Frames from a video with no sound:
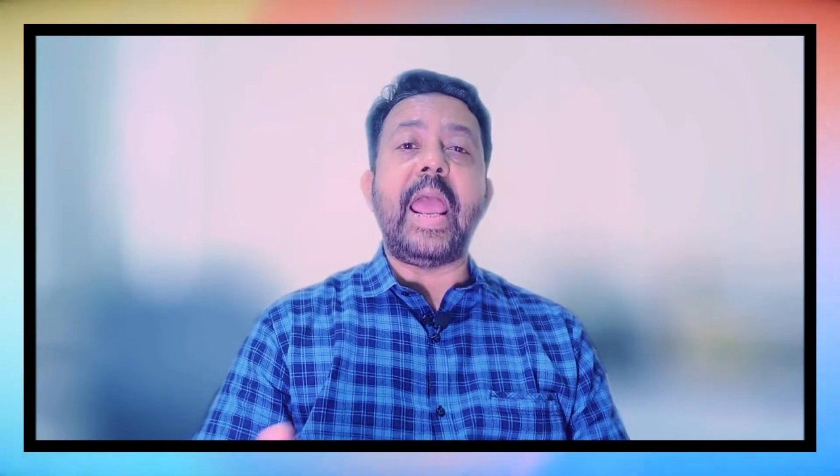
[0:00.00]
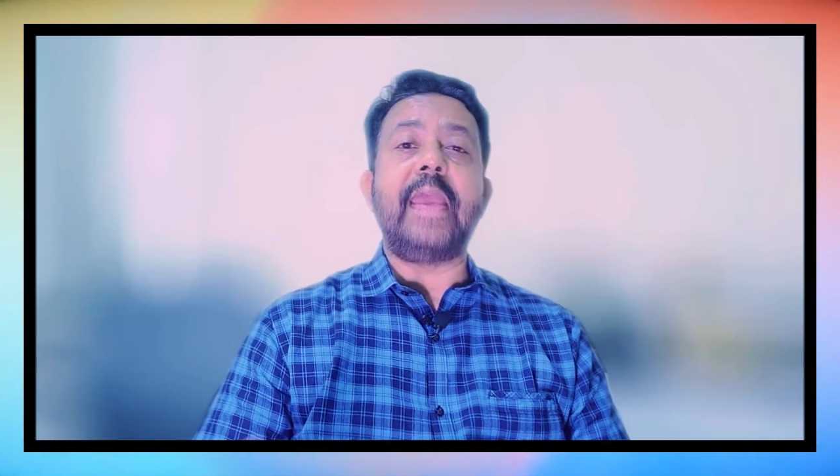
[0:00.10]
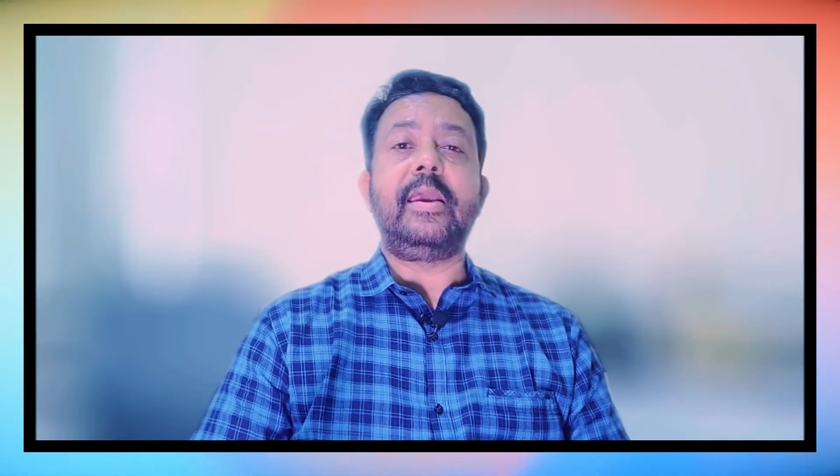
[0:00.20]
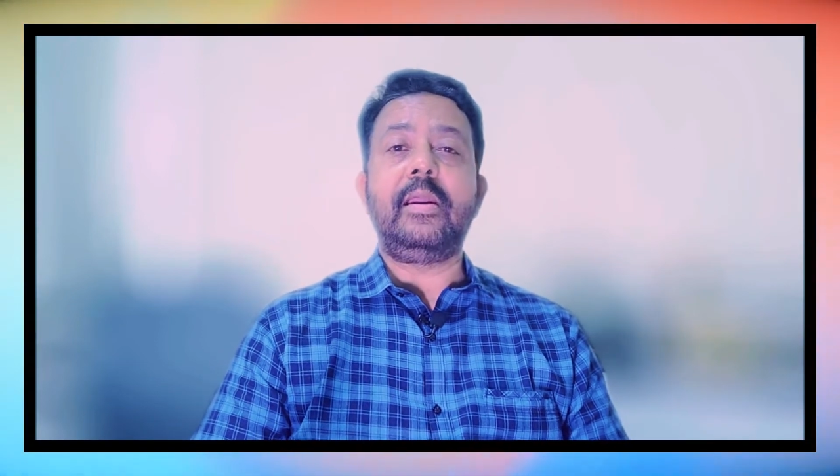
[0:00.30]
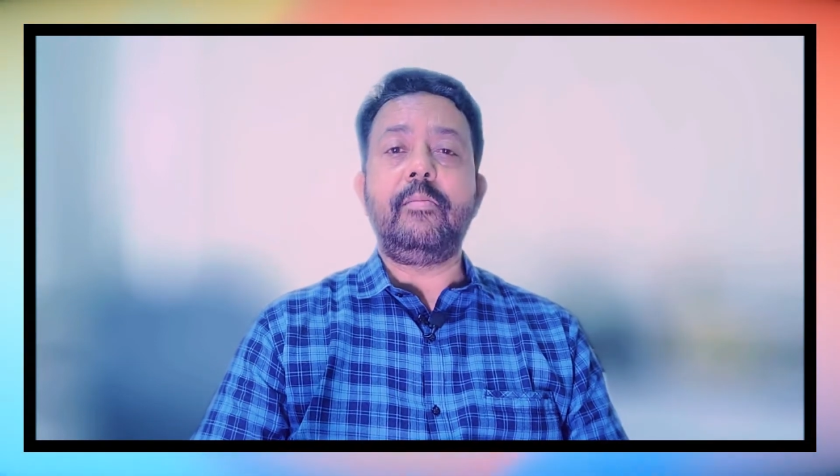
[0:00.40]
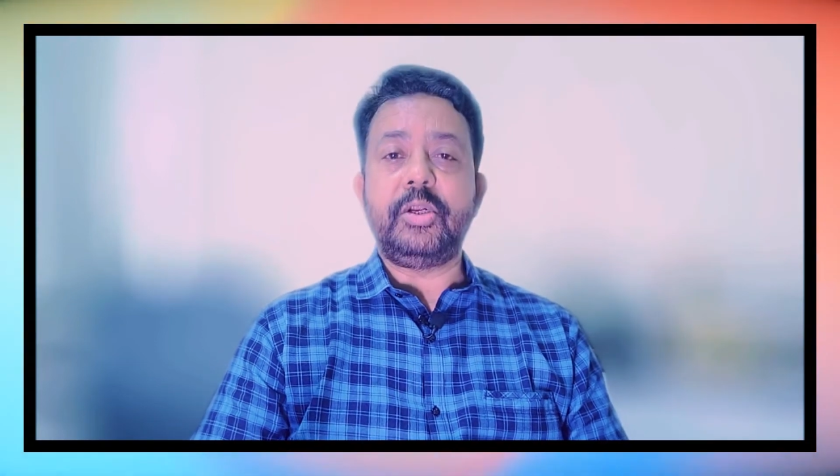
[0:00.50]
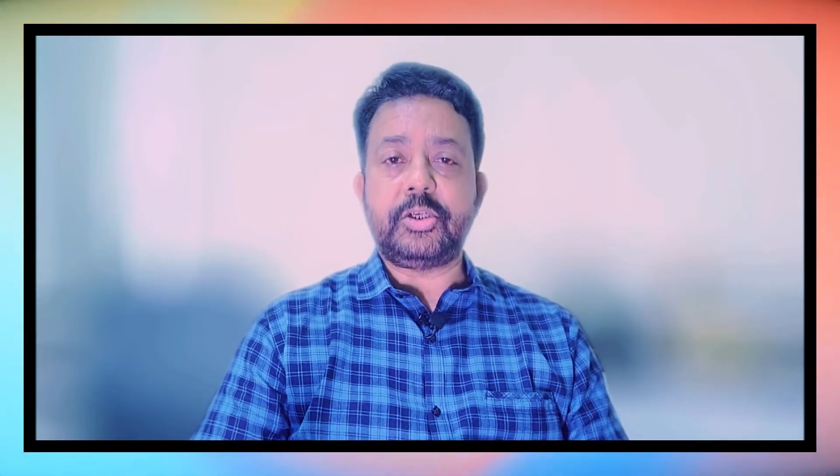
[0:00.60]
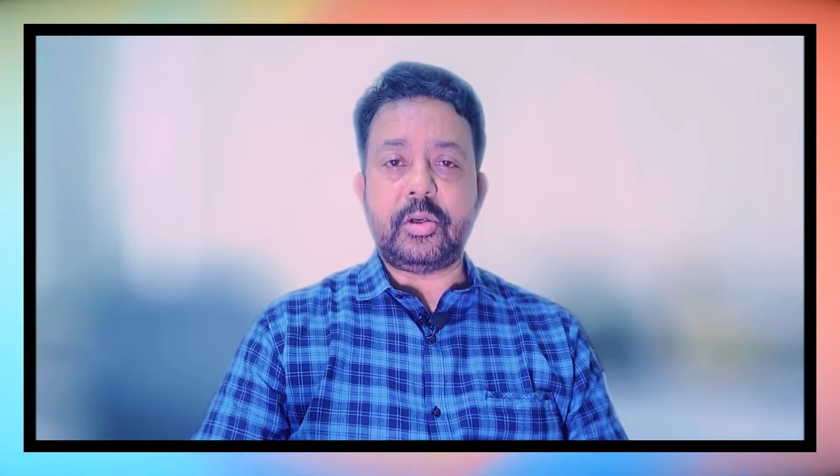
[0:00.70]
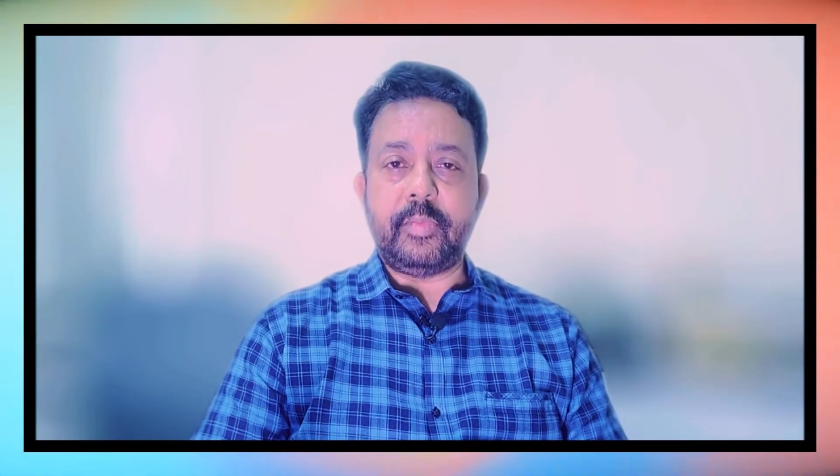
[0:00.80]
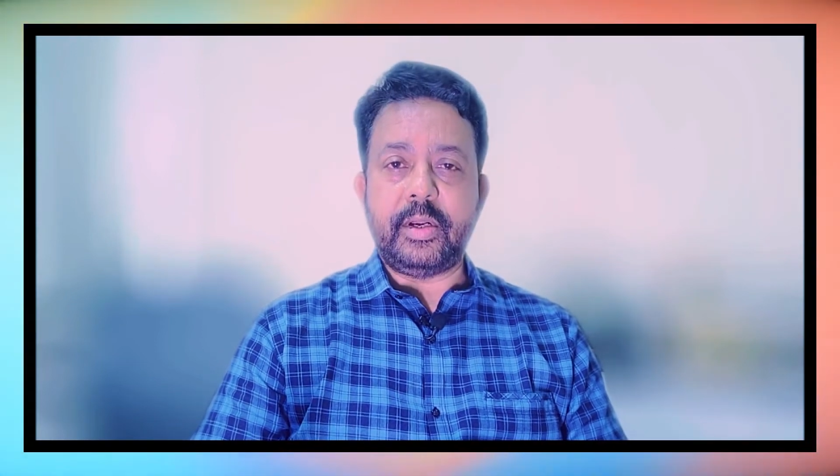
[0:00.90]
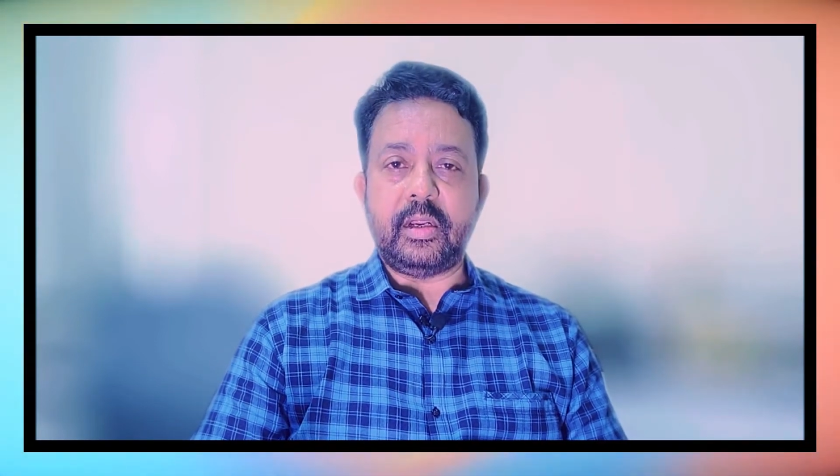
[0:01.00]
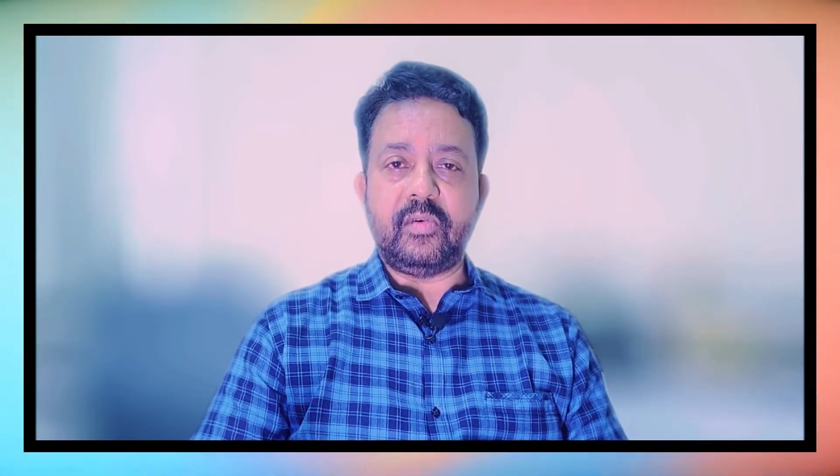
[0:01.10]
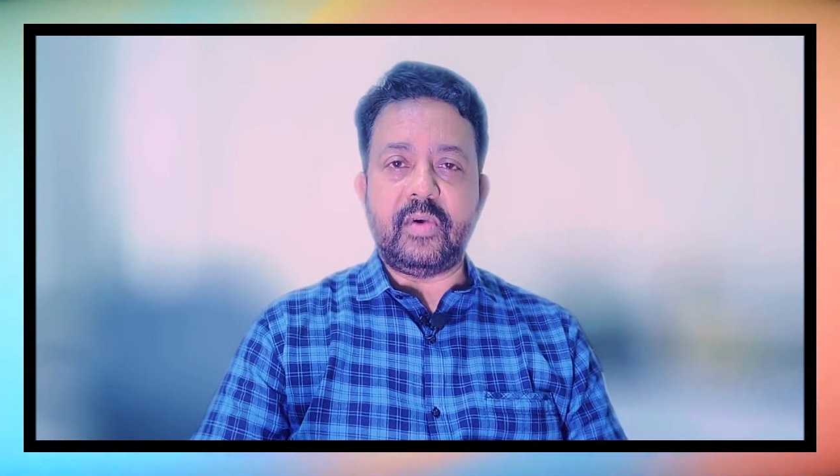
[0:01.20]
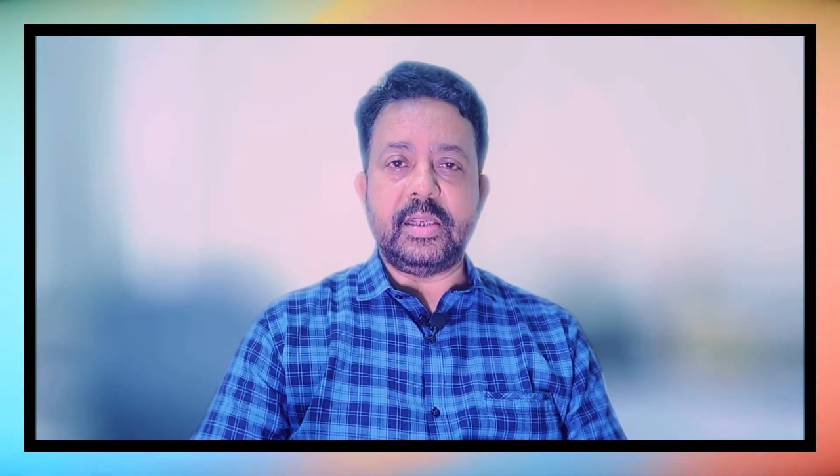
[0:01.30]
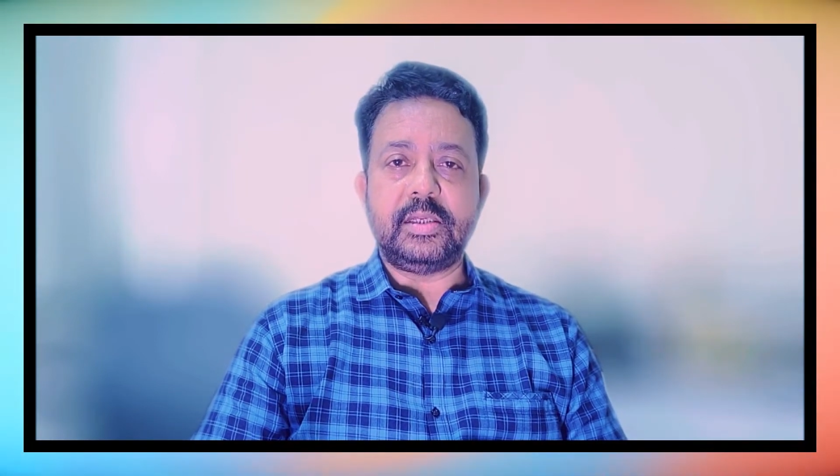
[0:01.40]
angle measurement
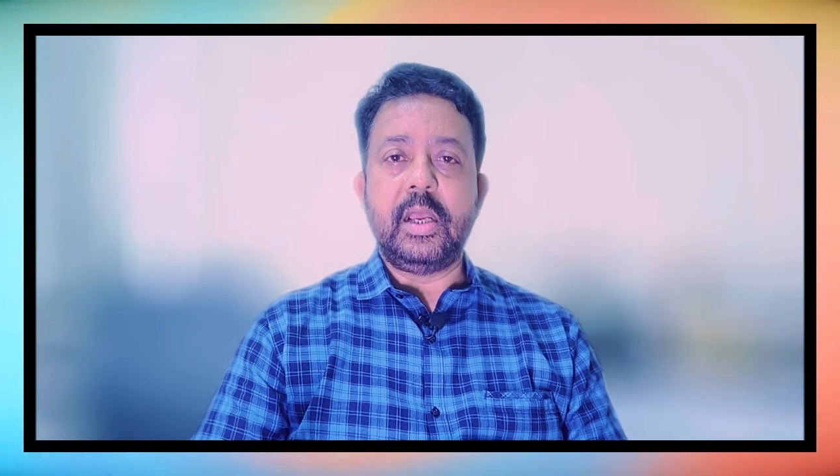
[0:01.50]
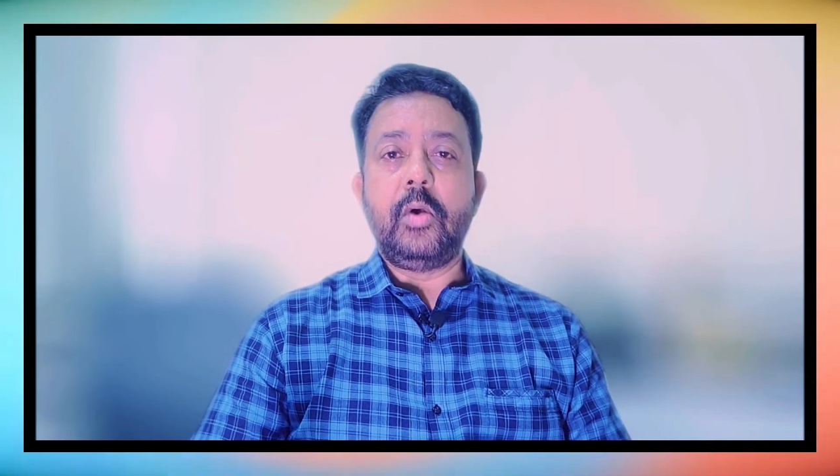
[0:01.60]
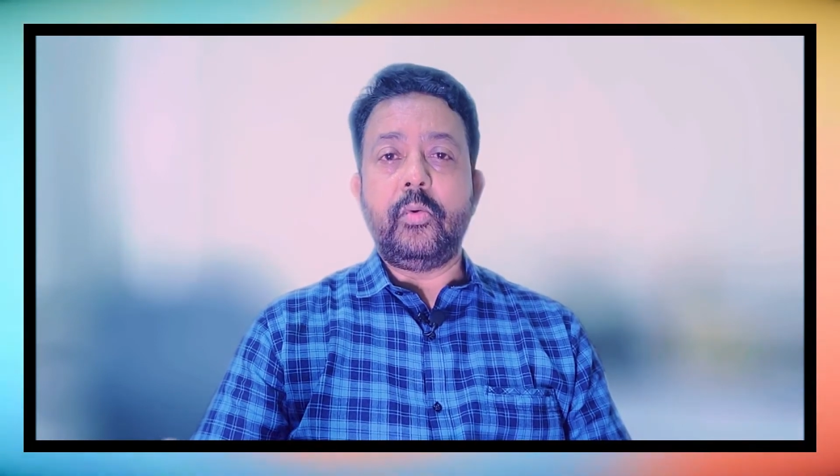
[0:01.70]
device,